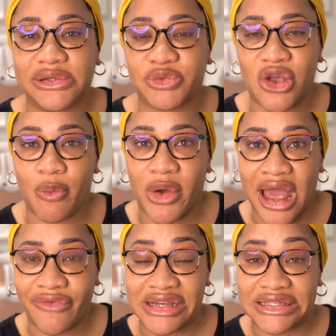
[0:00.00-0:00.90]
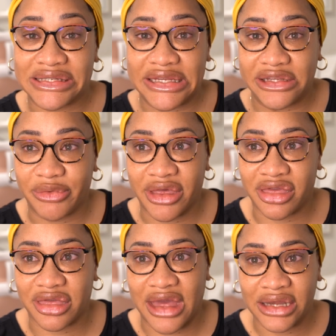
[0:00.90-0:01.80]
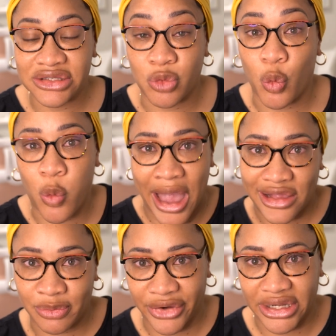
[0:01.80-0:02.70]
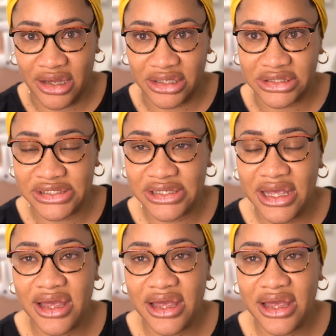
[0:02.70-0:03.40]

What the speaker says: someone having to deal with that while pregnant.